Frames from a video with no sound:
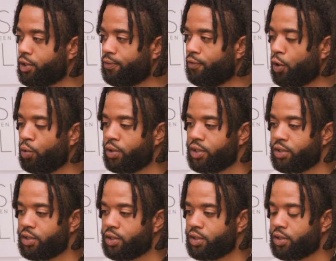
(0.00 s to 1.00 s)

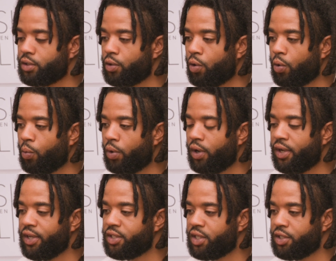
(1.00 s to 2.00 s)
focus on what it
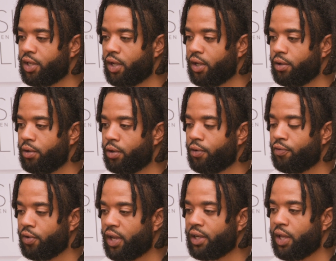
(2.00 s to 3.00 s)
is that they,
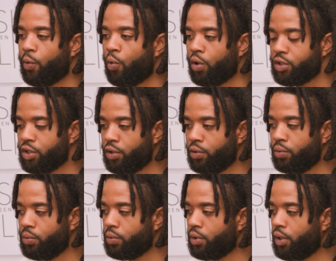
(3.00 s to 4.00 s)
feel like they want to
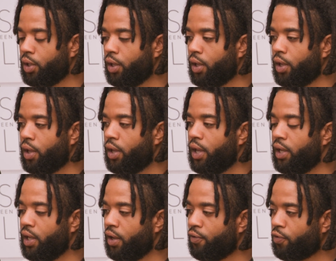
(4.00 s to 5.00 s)
do.
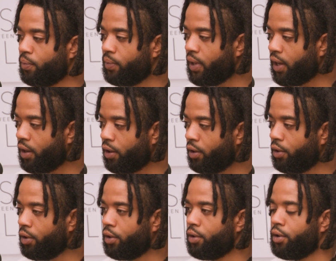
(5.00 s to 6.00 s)
And then from there,